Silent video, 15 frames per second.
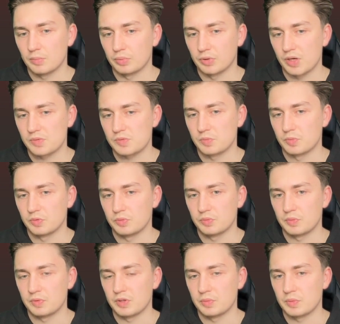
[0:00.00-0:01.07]
Then perhaps
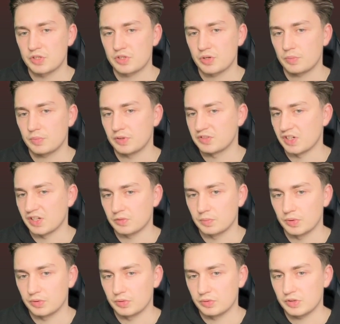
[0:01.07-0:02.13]
move the bishop, attack
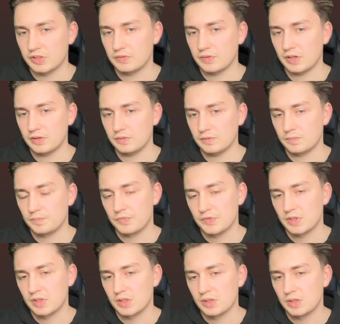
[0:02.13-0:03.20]
the pawn on d5.
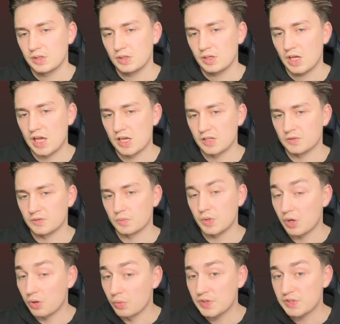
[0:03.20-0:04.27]
And
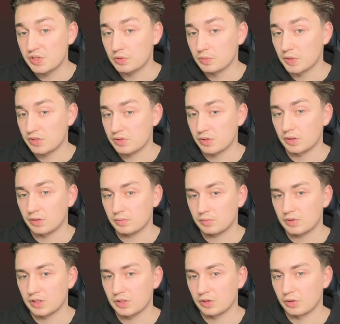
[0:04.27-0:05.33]
we always need to make sure
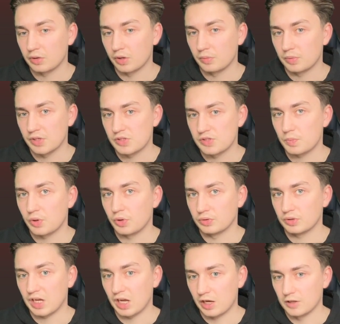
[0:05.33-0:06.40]
that our opponent's
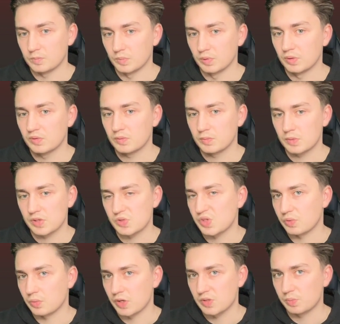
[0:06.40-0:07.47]
pawn can't move,
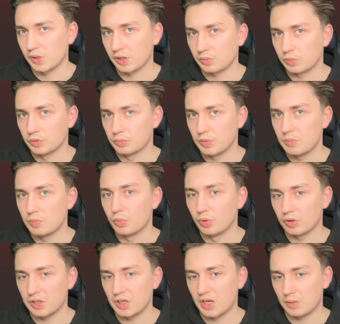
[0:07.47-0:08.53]
because otherwise black would be
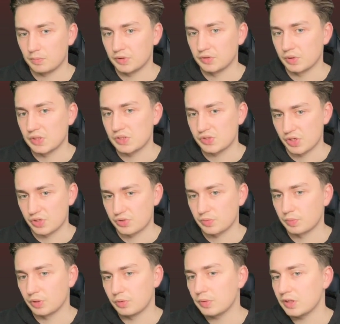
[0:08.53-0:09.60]
more than happy to
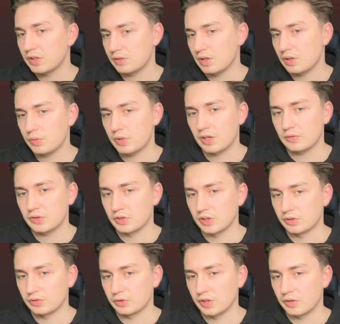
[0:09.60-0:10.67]
exchange the pawn. But now we have the
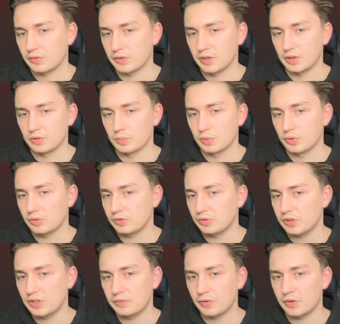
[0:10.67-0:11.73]
knight on f3 and the pawn
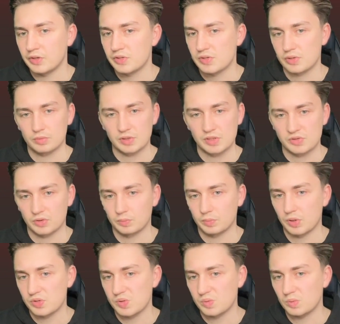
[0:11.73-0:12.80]
on e3, so it's
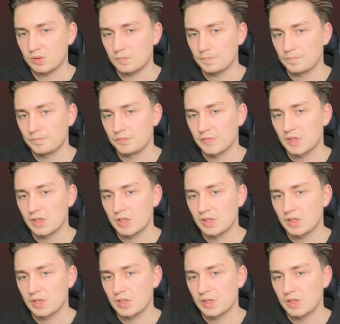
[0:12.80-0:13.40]
not possible.